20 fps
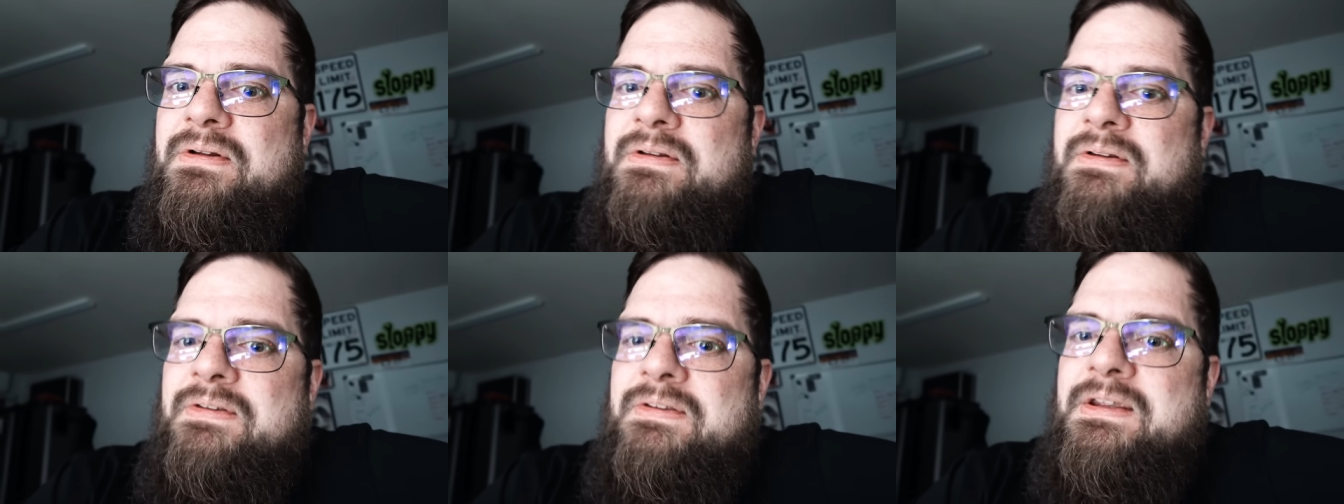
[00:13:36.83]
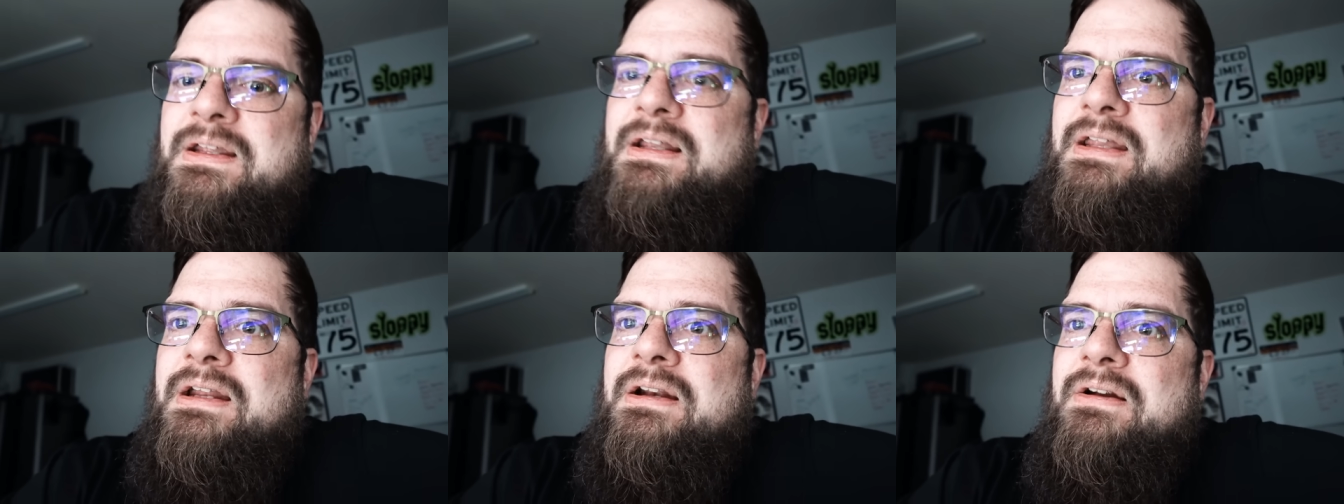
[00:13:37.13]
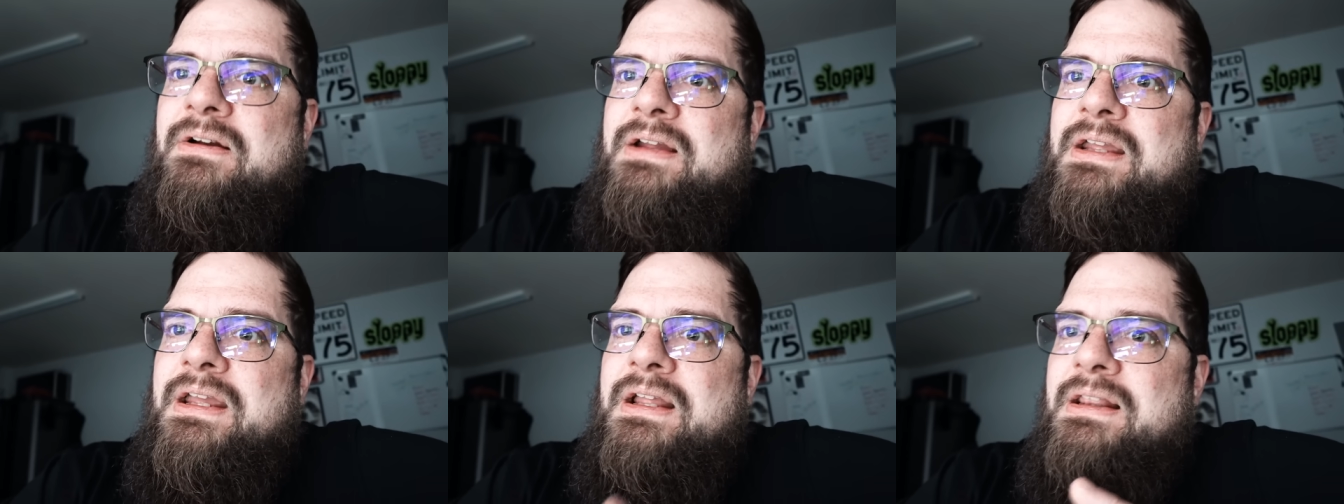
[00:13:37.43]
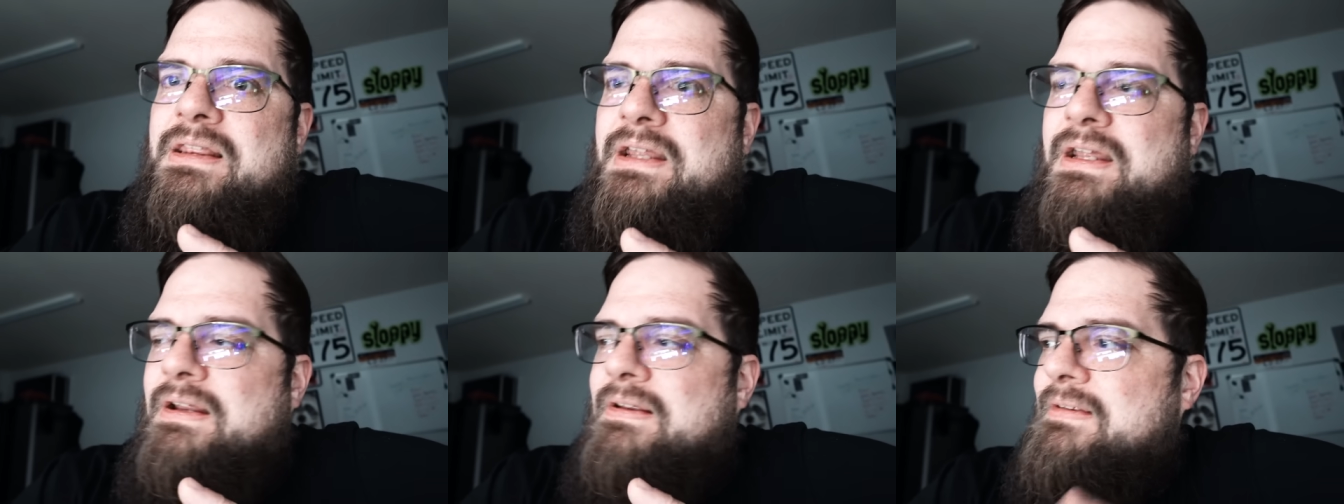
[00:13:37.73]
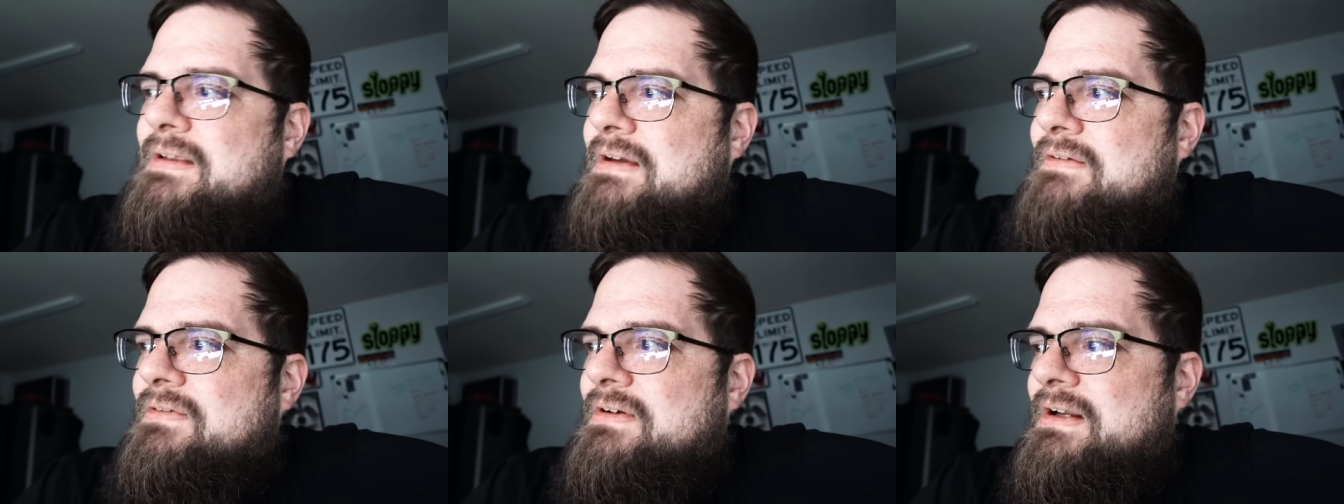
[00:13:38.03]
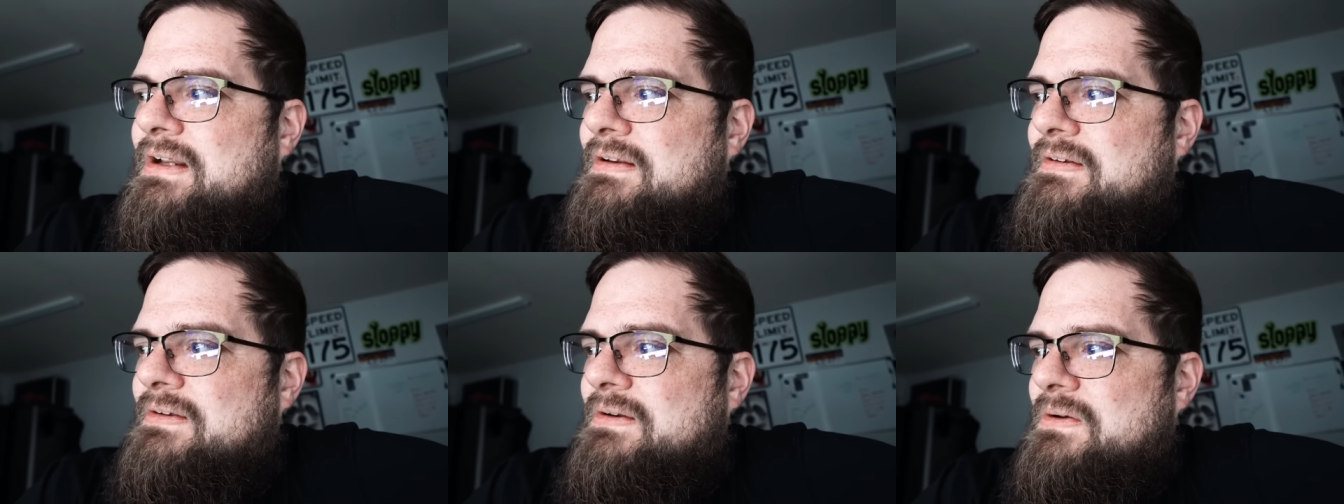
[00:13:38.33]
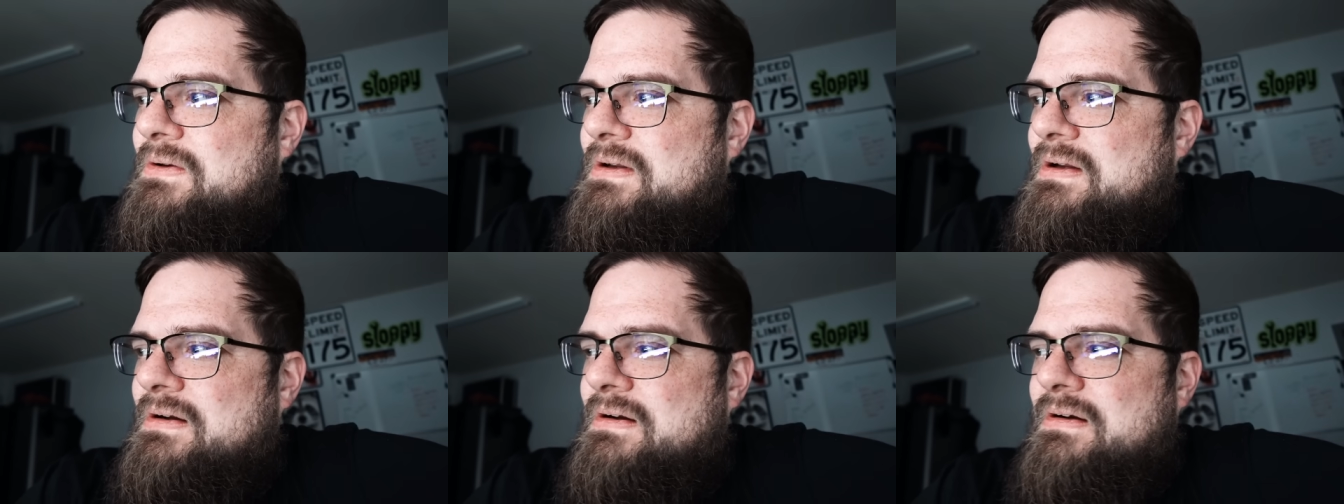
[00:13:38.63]
See you later. Kay, thanks. Have a nice new
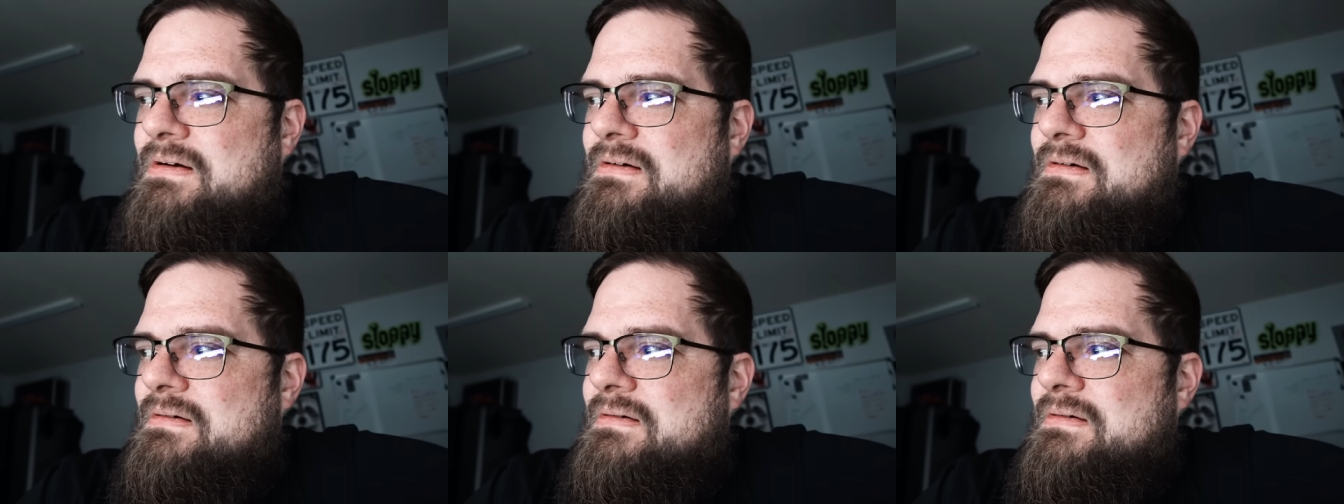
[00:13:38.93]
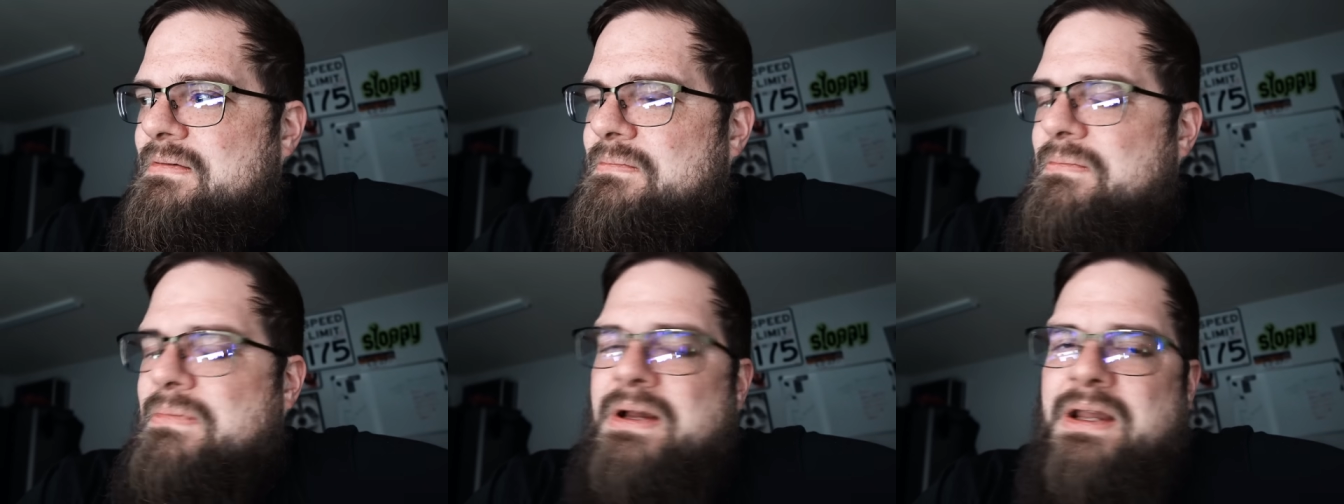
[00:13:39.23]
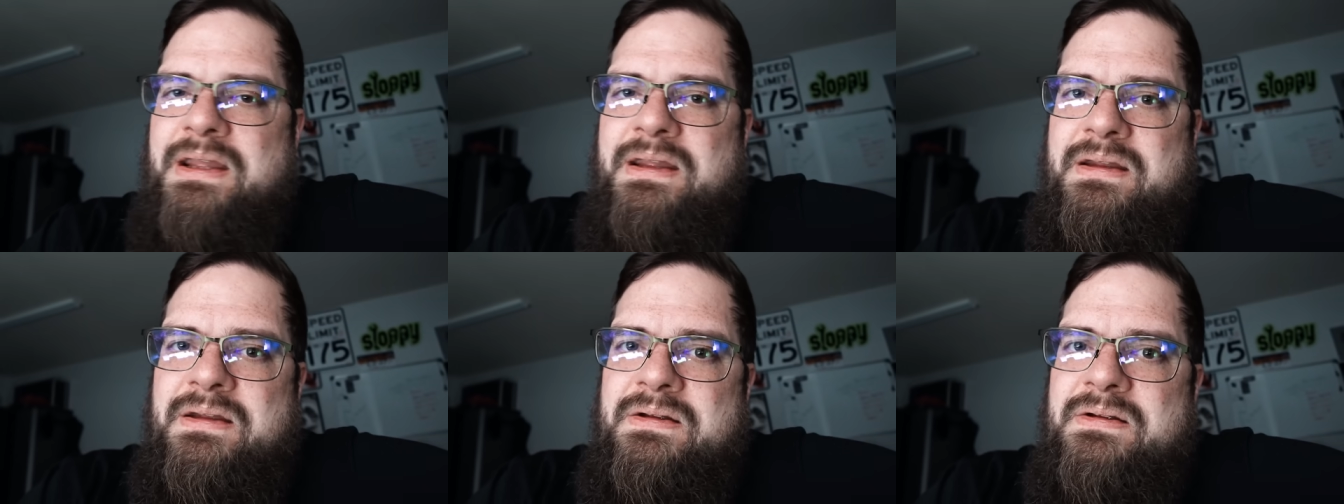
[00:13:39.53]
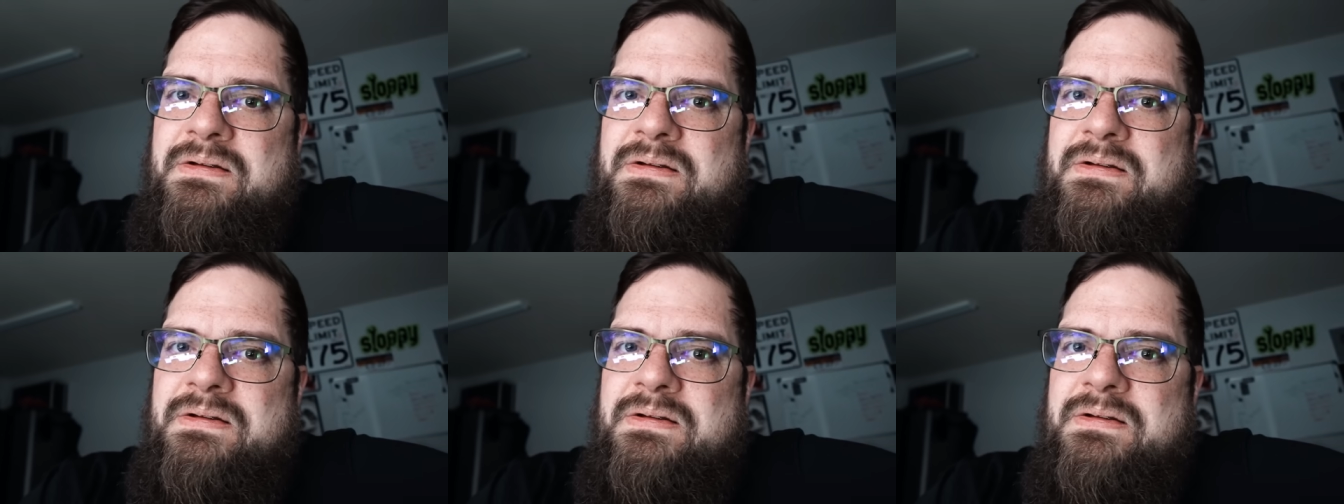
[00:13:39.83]
year. Bye.